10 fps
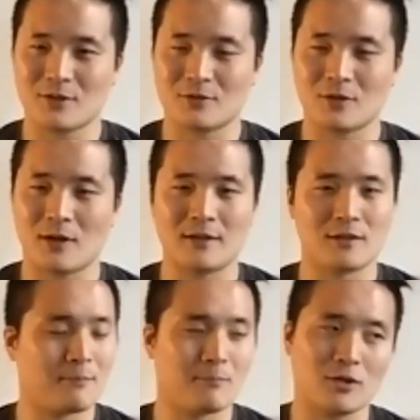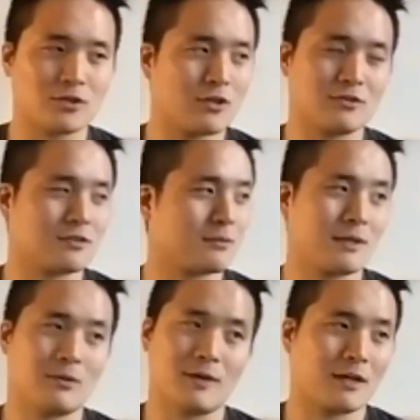So martial arts is something I
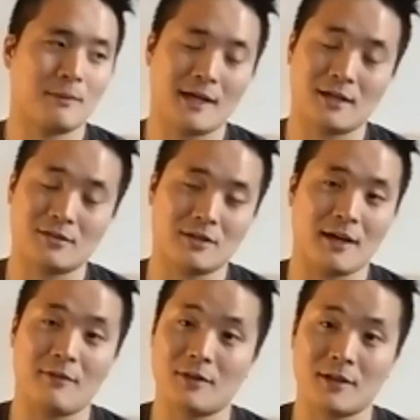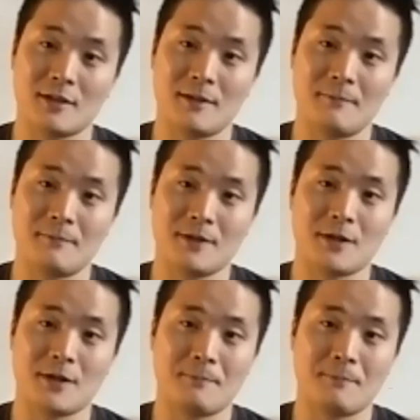would recommend actually heavily, you know,